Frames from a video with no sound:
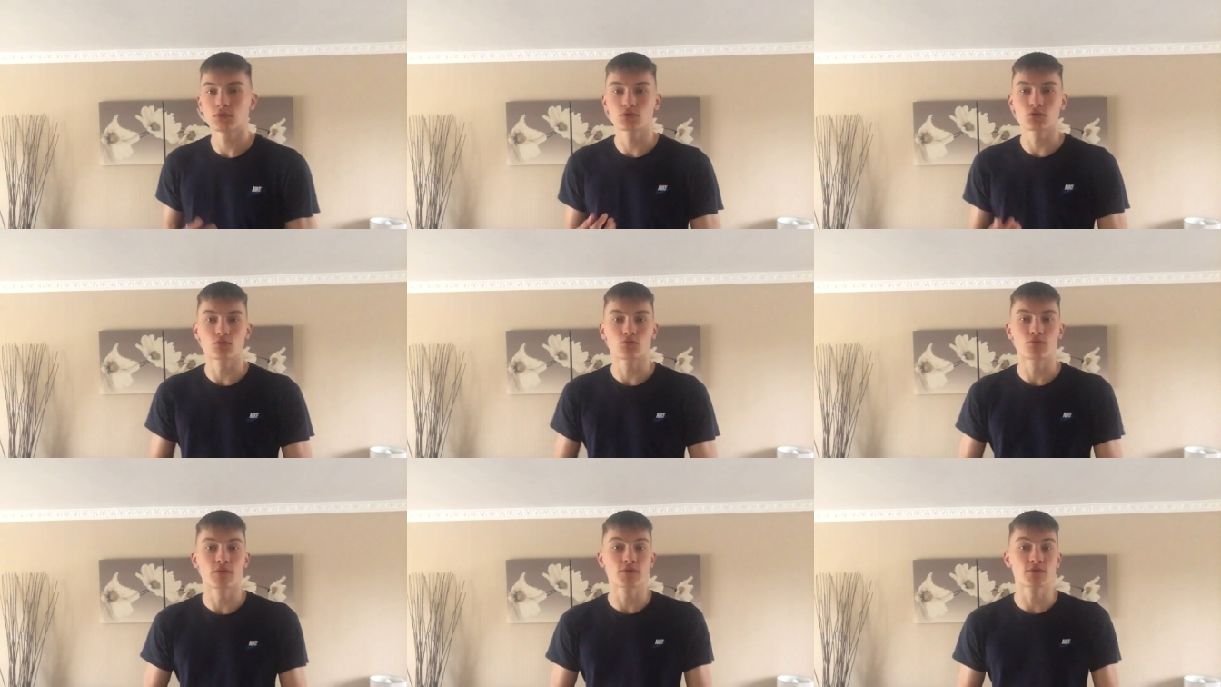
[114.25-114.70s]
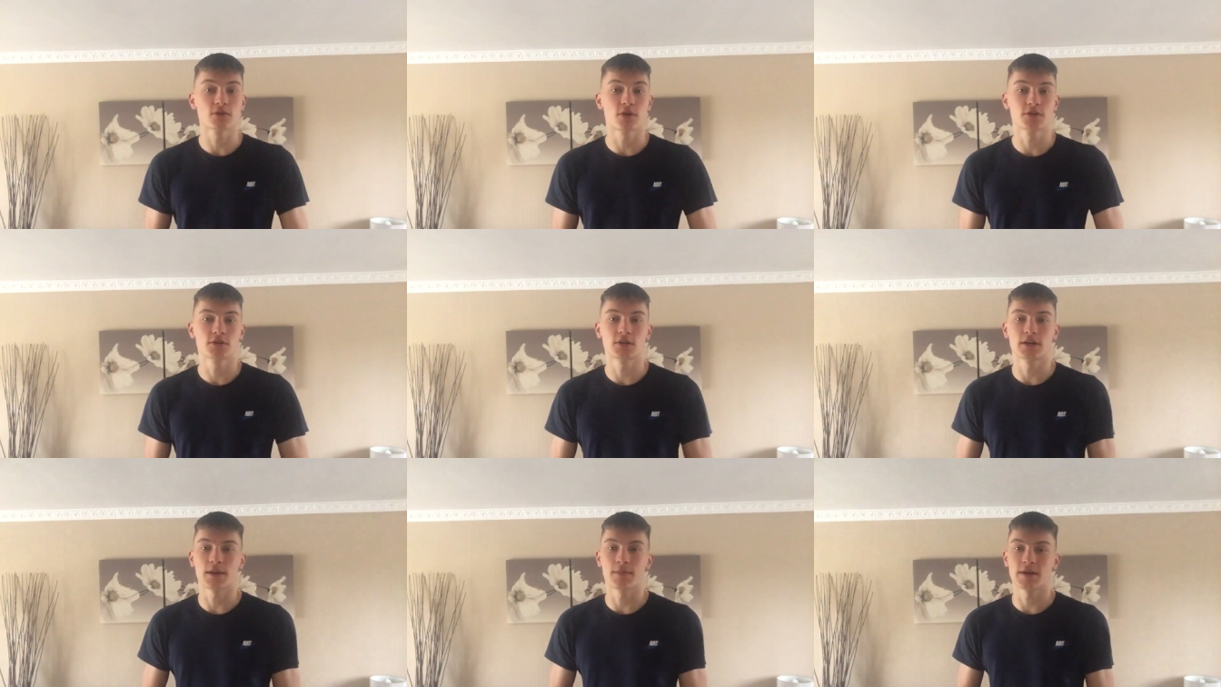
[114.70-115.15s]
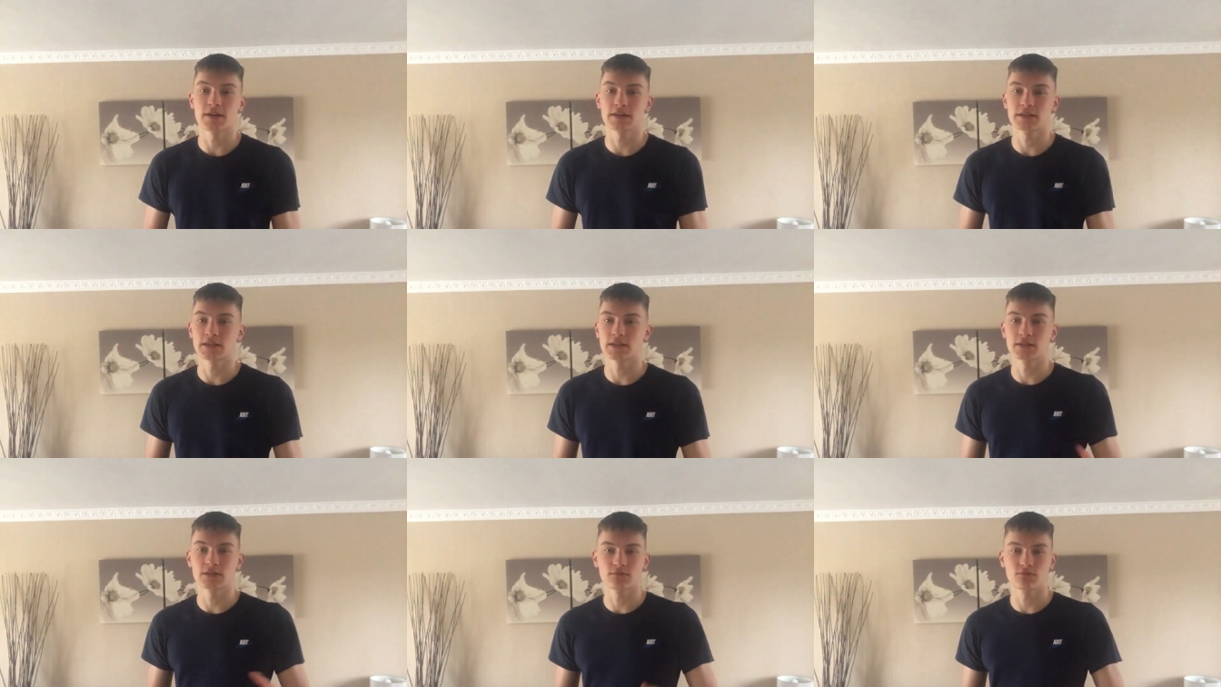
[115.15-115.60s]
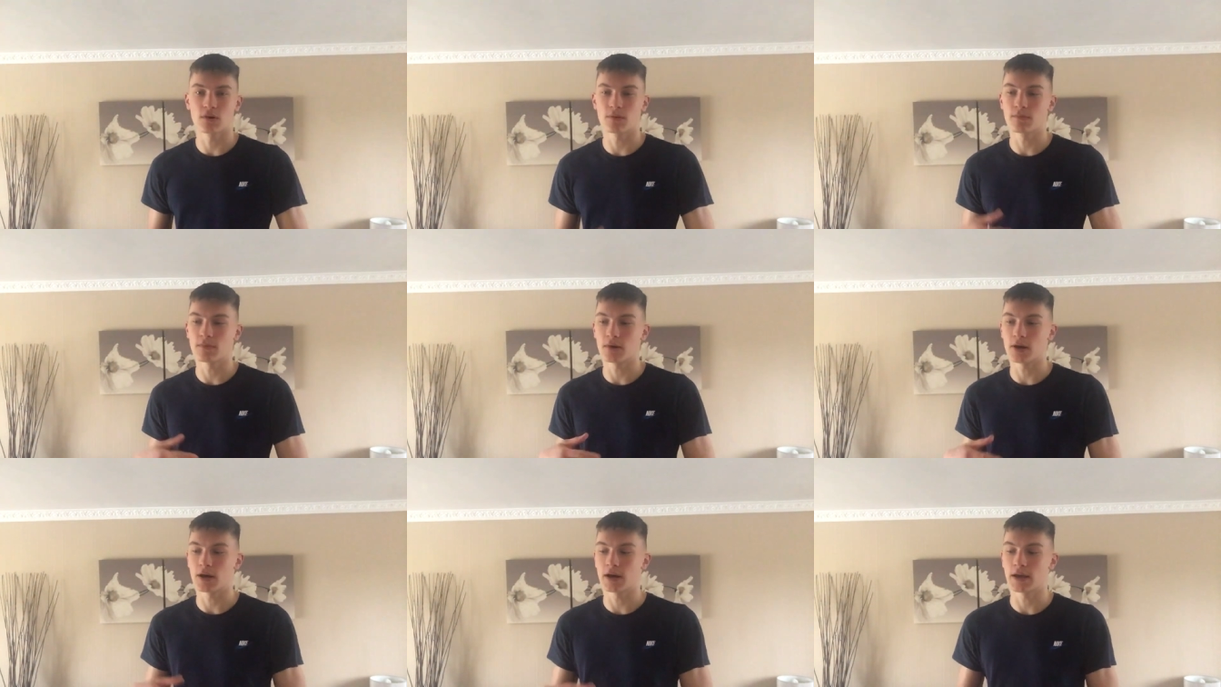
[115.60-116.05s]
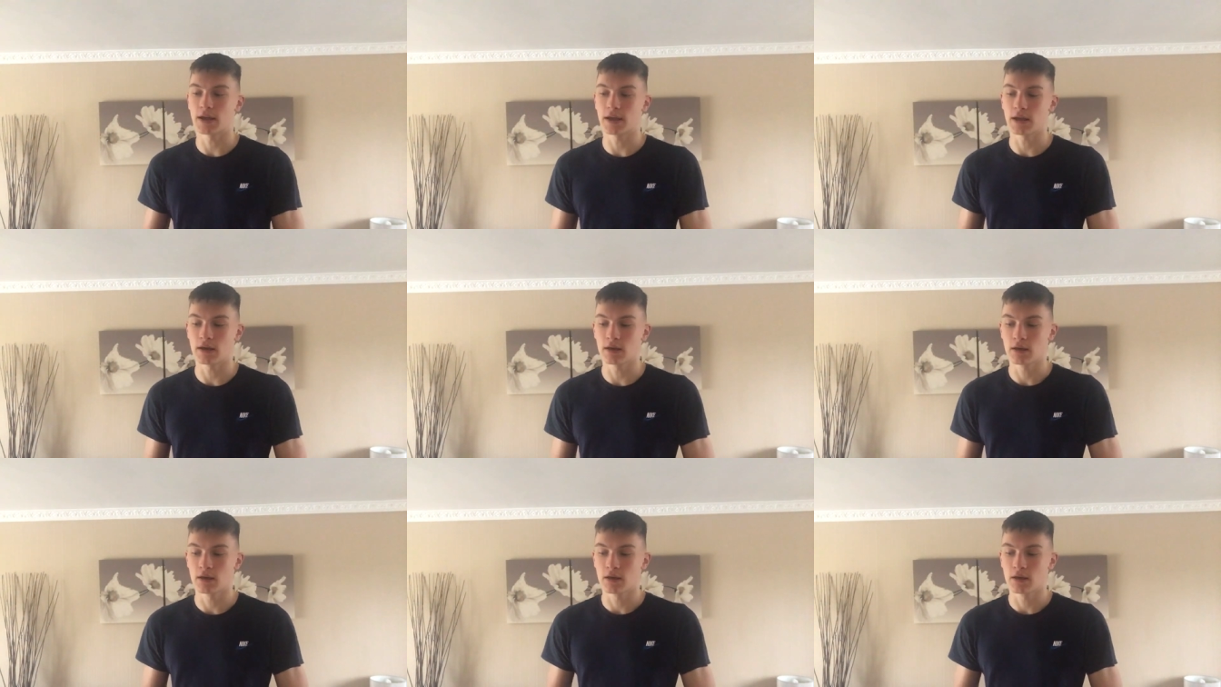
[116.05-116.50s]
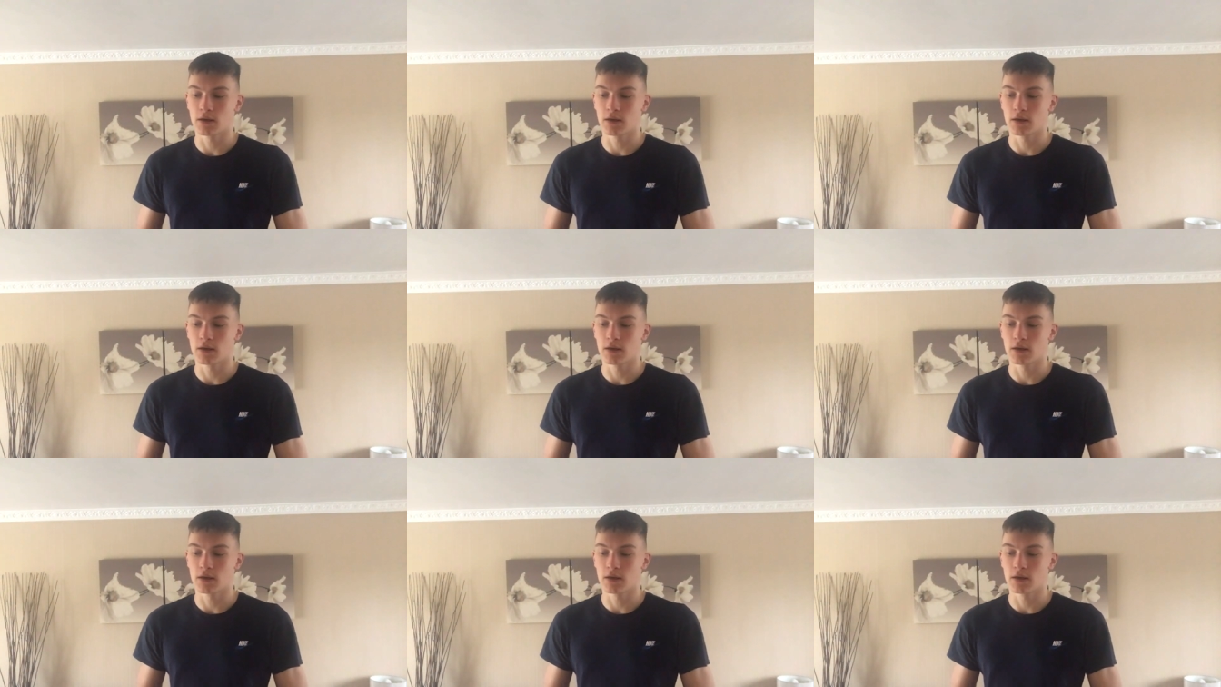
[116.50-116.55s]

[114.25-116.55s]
It's called Real Social Dynamics. It's run by,